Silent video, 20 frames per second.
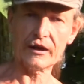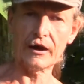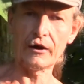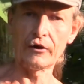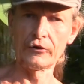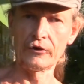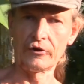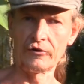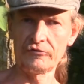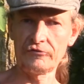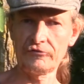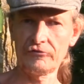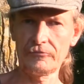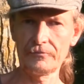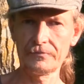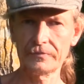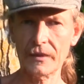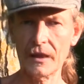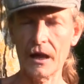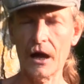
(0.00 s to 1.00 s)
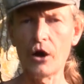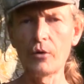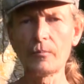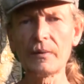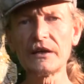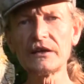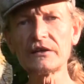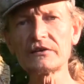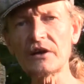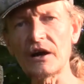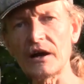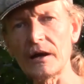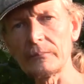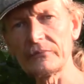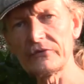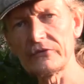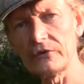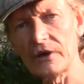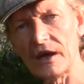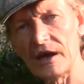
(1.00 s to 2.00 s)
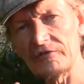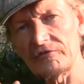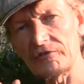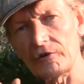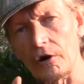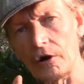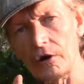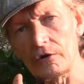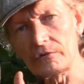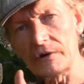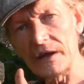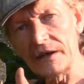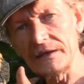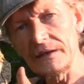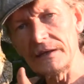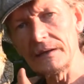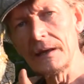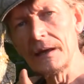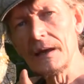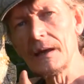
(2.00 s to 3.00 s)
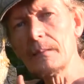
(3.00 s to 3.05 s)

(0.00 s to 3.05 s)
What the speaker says: out of, how many times you have already